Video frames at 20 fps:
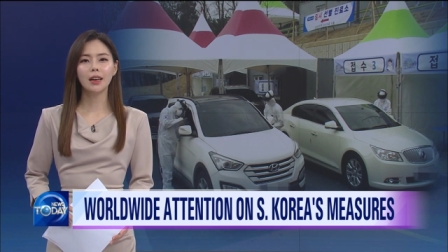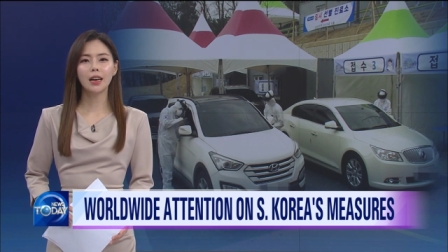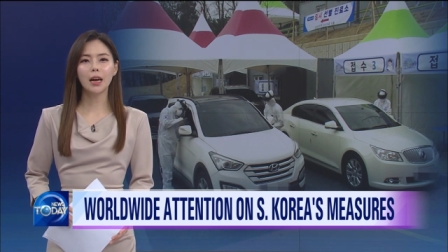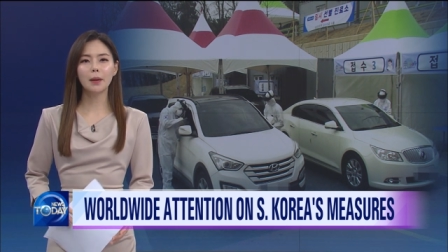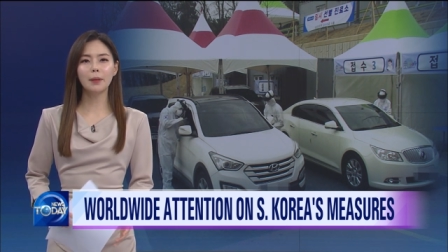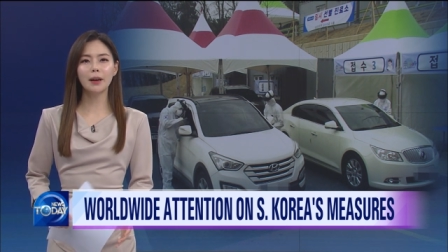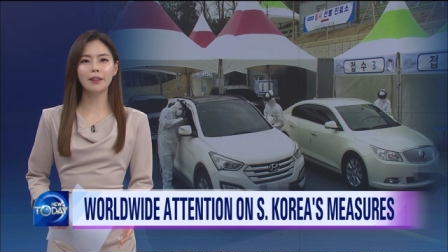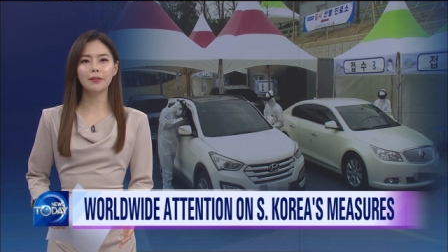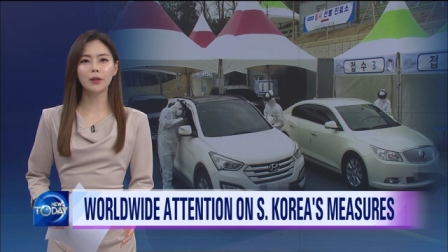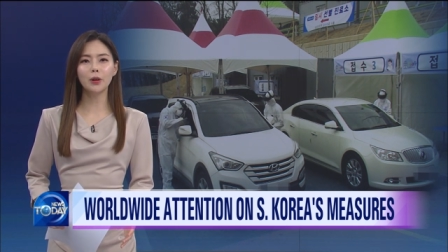
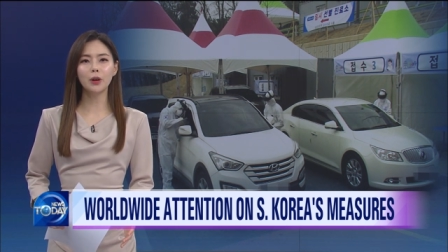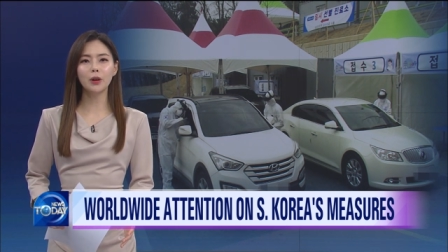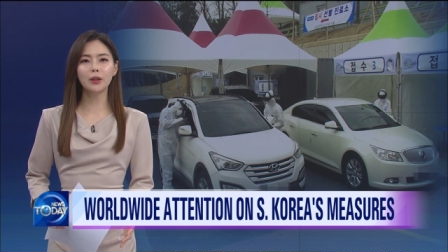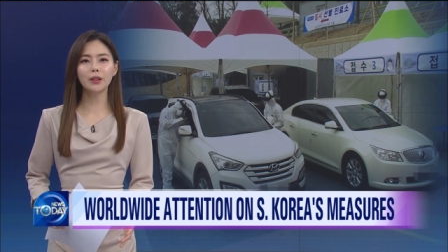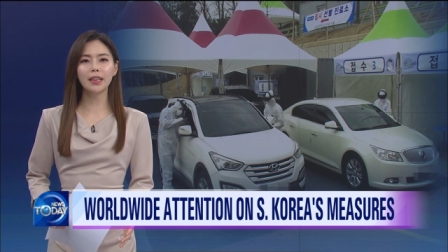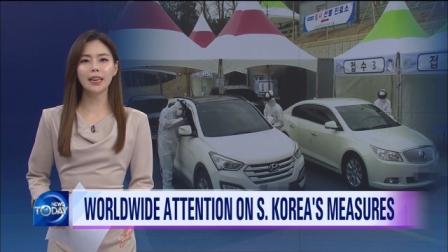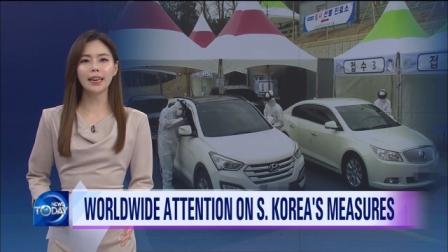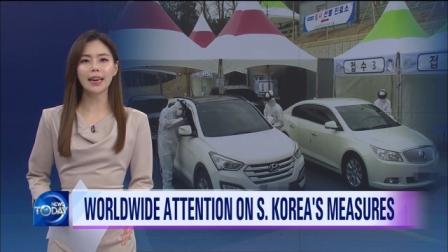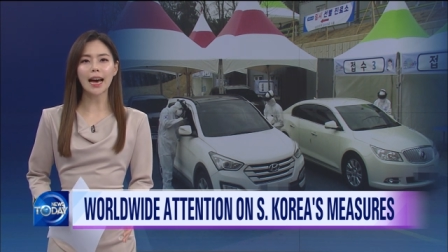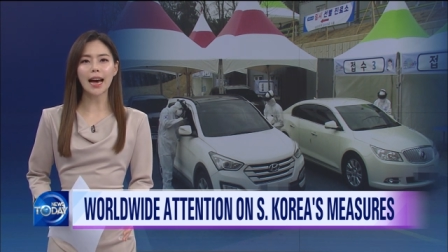Above all,
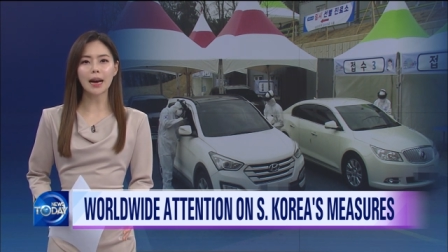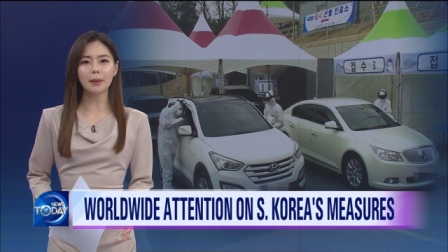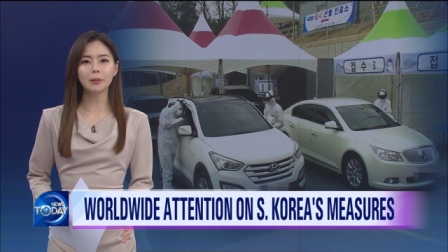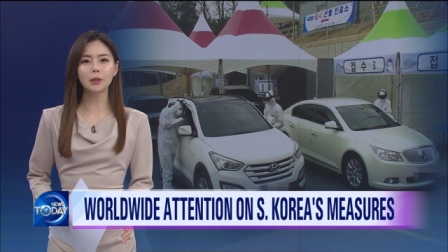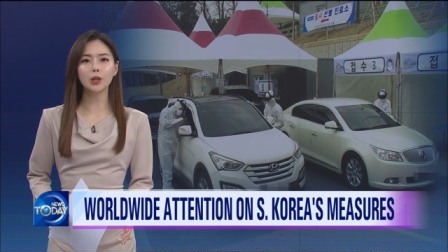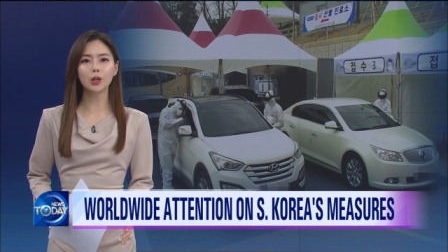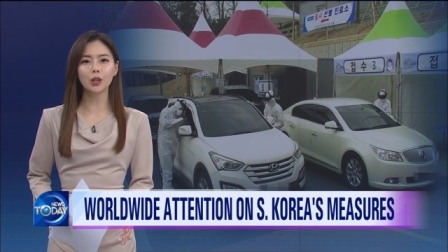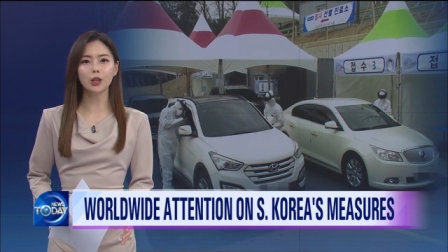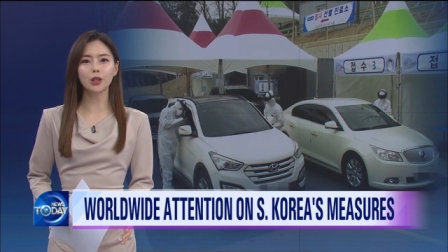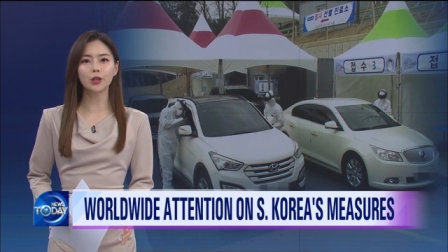the
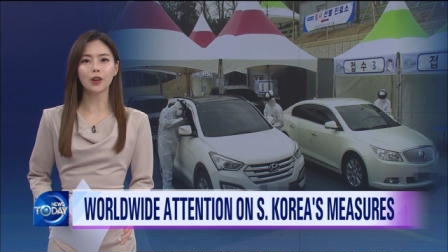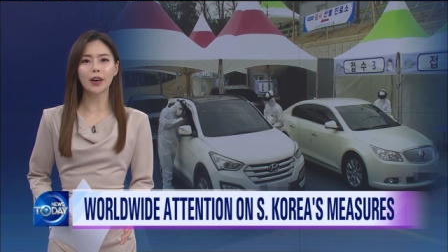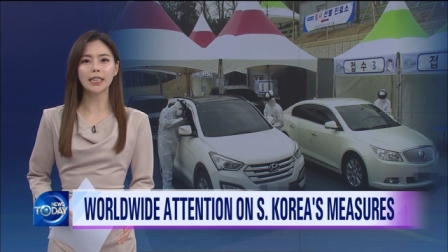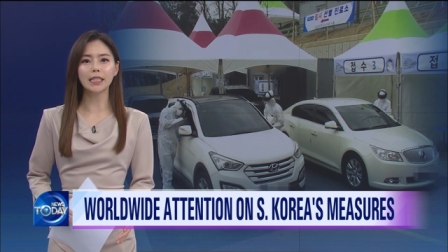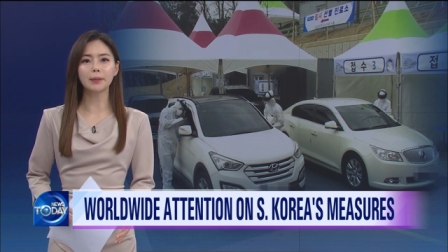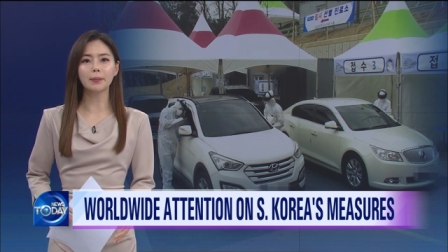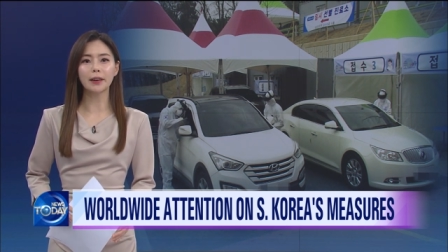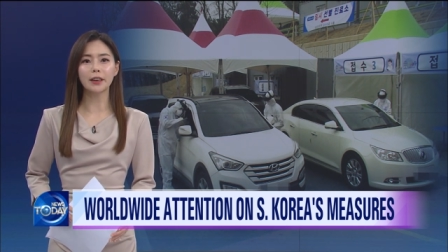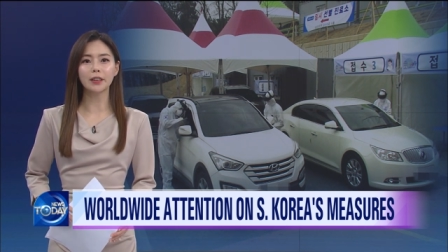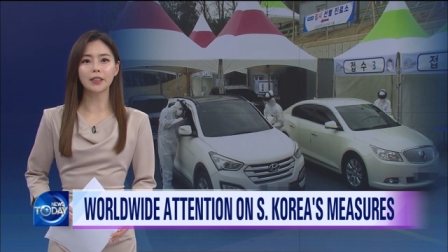absolute
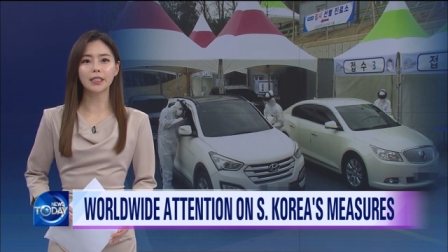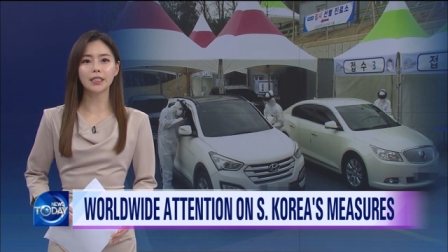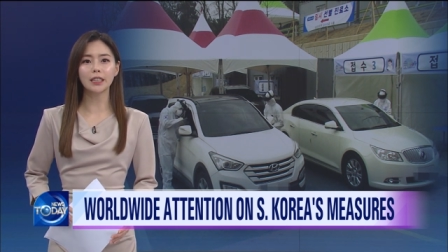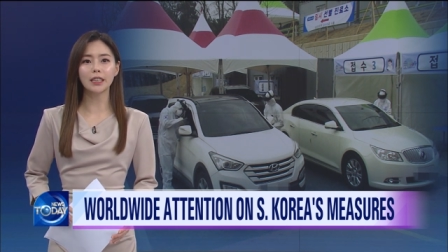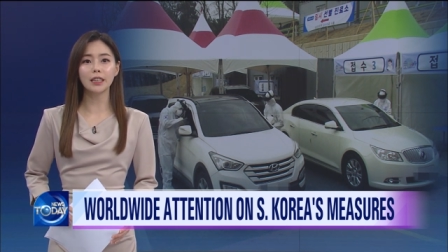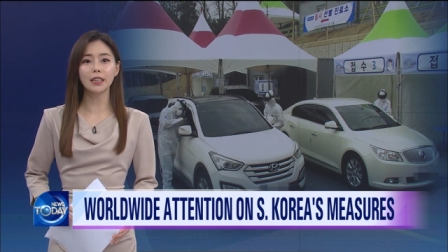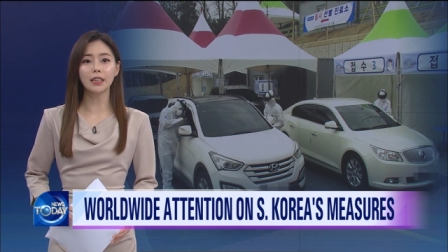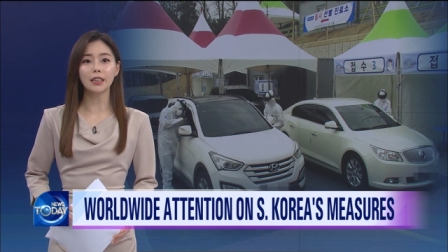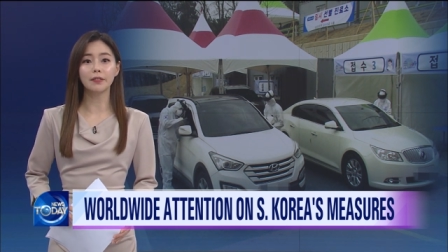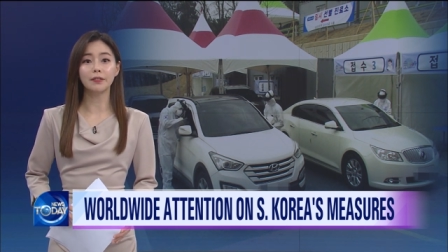
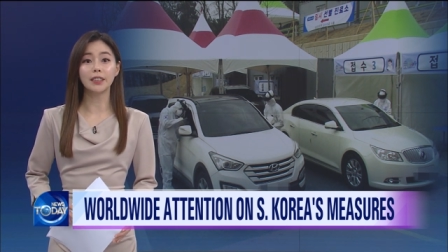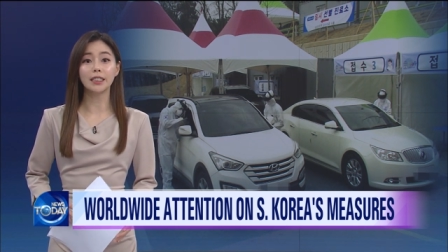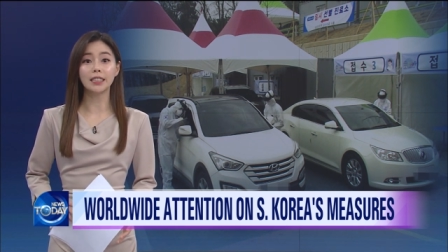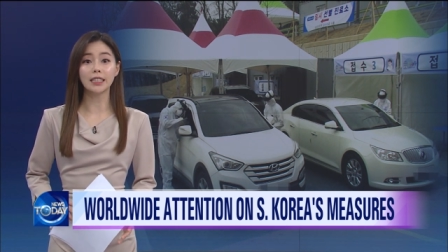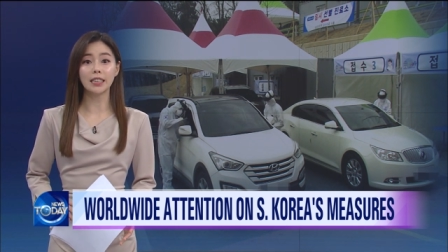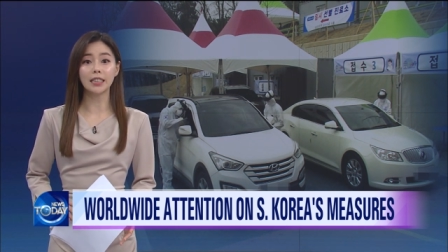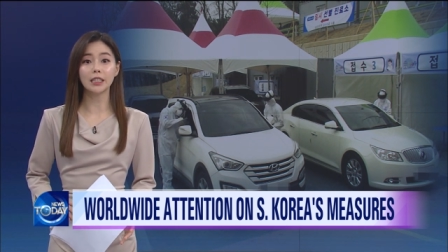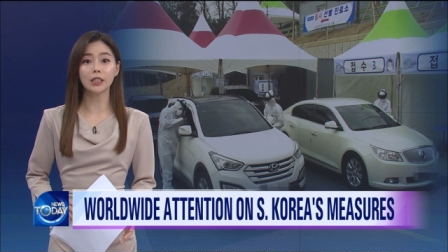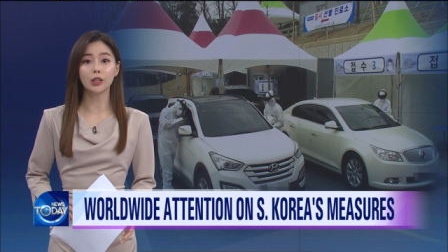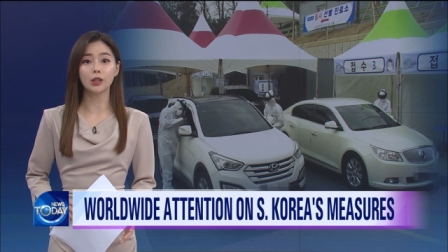transparency of
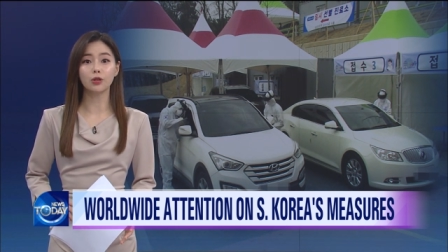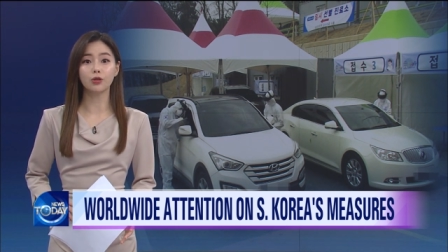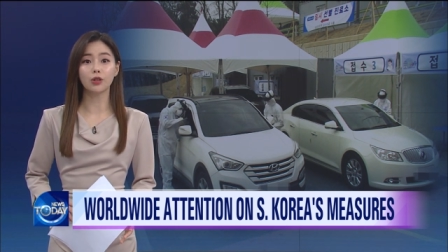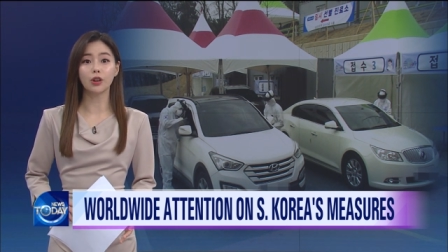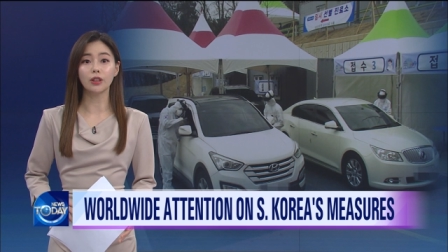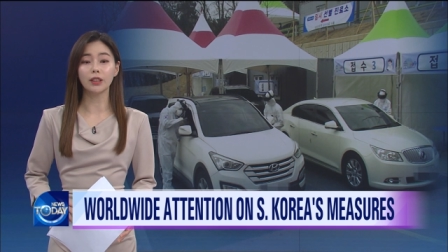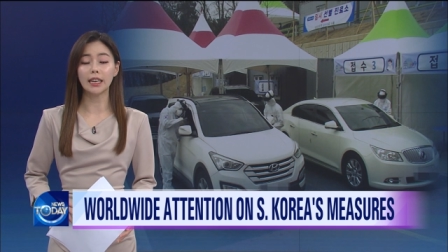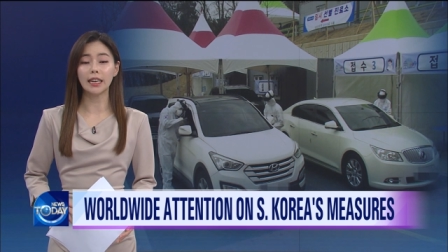disease control